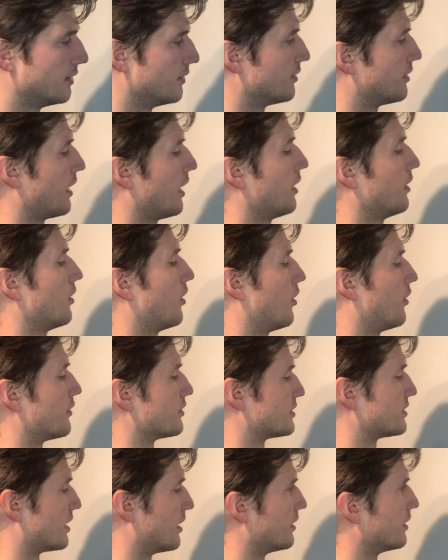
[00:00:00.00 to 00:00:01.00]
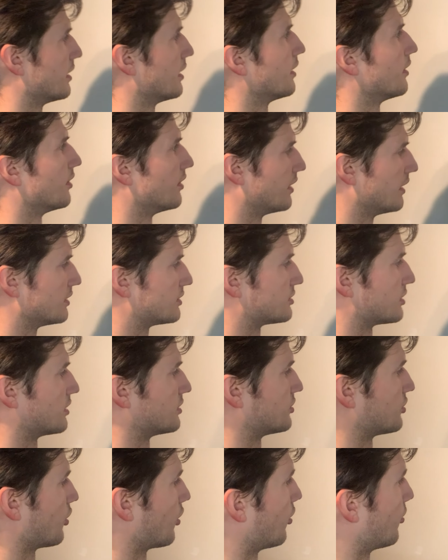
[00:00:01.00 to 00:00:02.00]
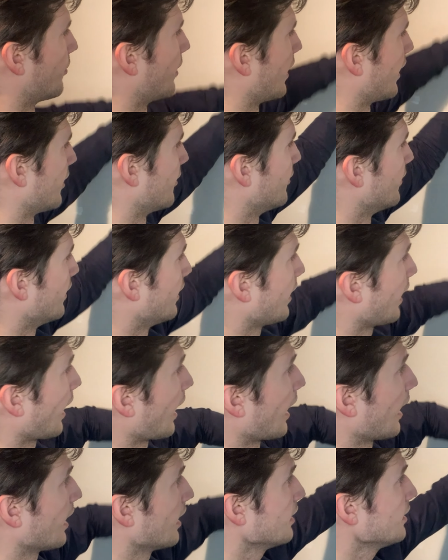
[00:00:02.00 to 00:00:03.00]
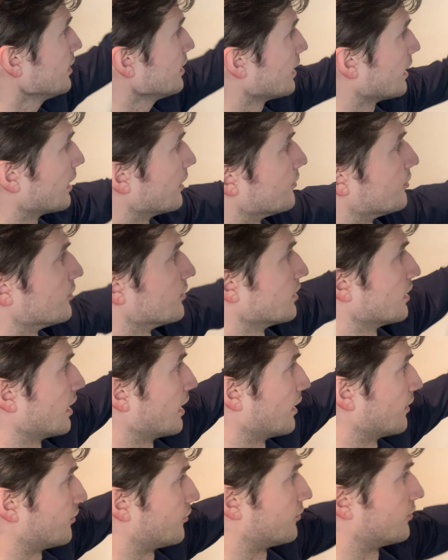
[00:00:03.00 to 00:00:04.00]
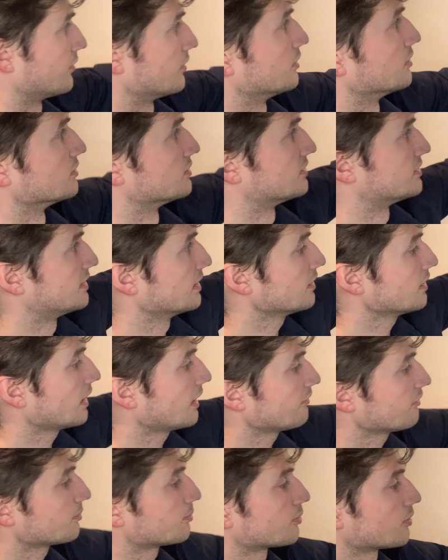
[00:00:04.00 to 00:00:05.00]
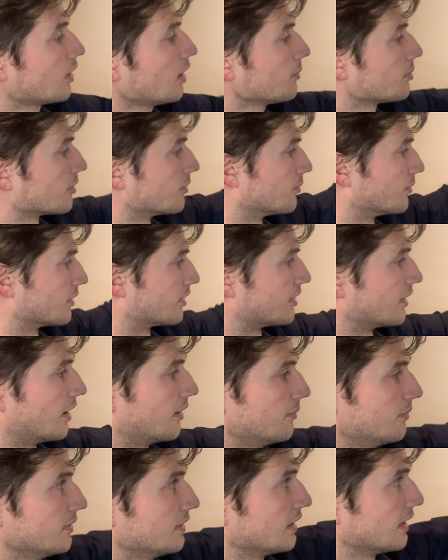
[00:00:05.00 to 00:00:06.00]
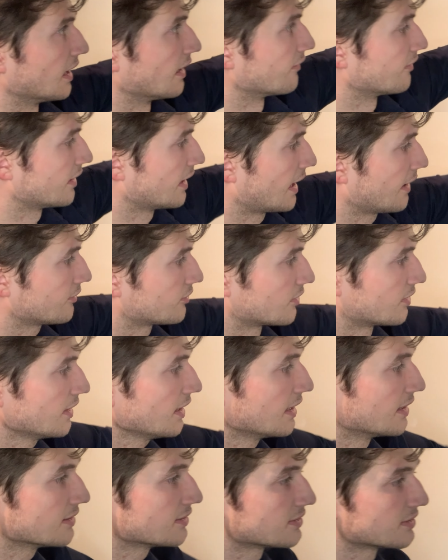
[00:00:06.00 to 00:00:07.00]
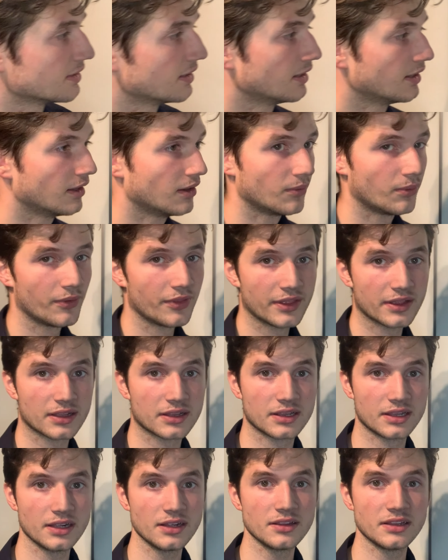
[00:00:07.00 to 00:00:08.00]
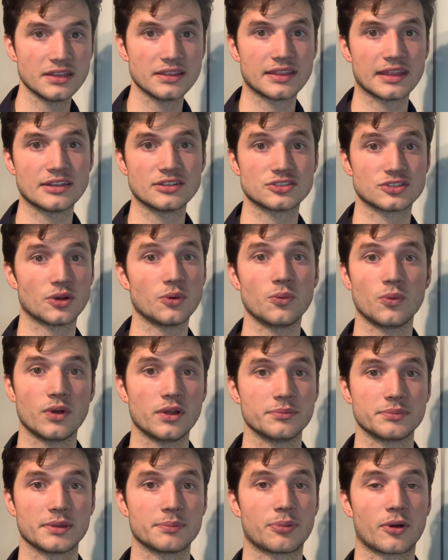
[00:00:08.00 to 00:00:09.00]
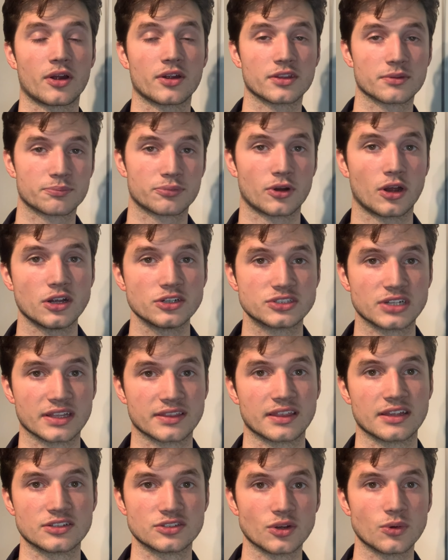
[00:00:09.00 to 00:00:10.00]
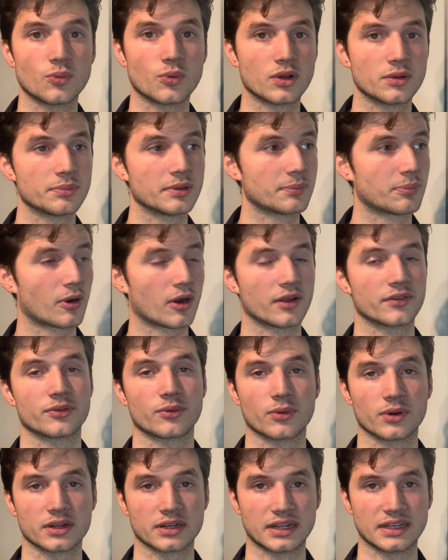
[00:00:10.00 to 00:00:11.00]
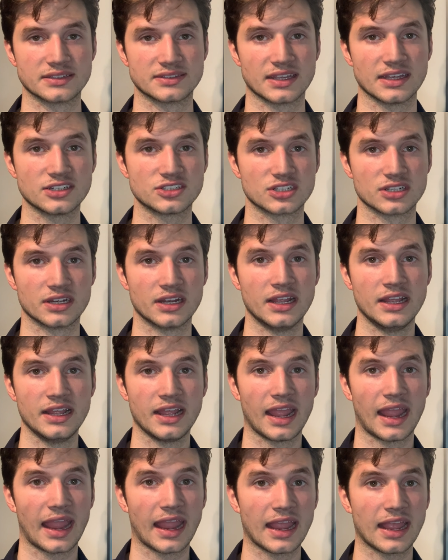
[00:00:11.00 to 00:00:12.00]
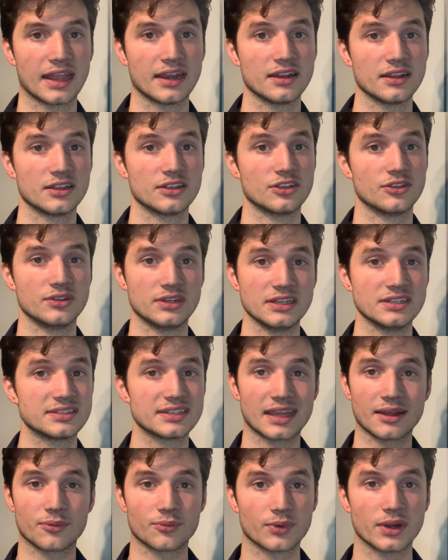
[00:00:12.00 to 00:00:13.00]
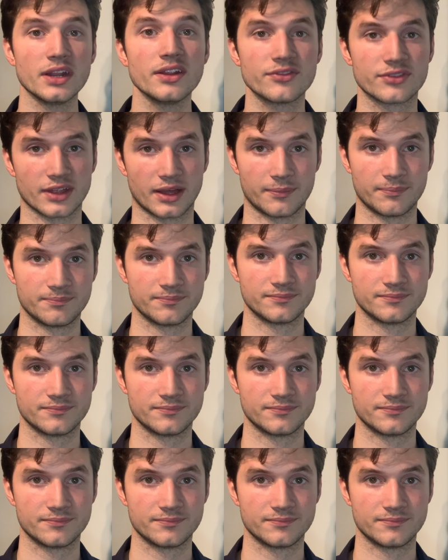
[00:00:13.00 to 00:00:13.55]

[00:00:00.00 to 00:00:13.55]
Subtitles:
then all of a sudden these start to go away. And if you still have a problem with them even after this, well, then clearly they don't want to be part of the project. They don't want to be part of the organization, and you need to get rid of them.